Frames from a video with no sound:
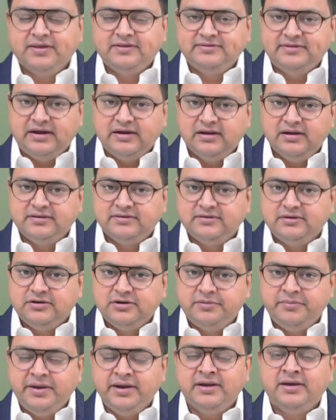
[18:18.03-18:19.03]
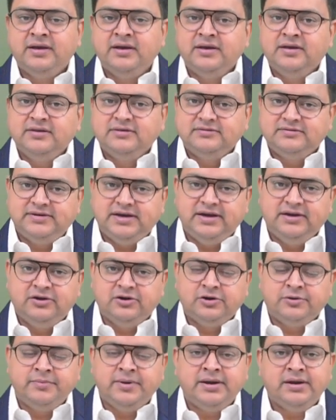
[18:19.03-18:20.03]
central government, state
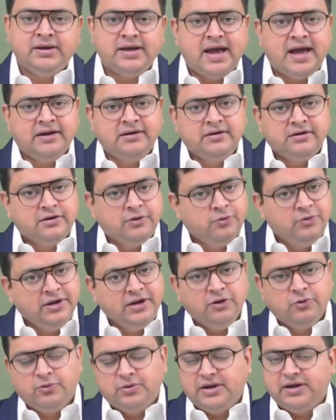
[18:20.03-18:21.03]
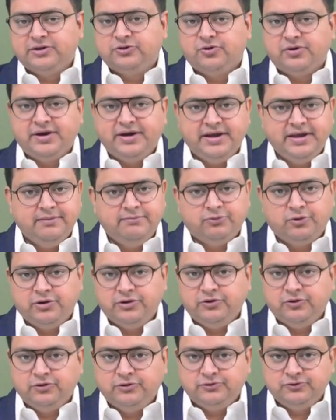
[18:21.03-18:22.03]
government, and including local authority
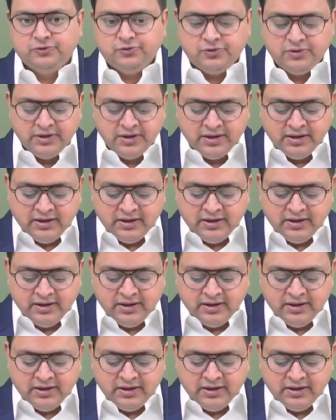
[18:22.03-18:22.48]
employee also,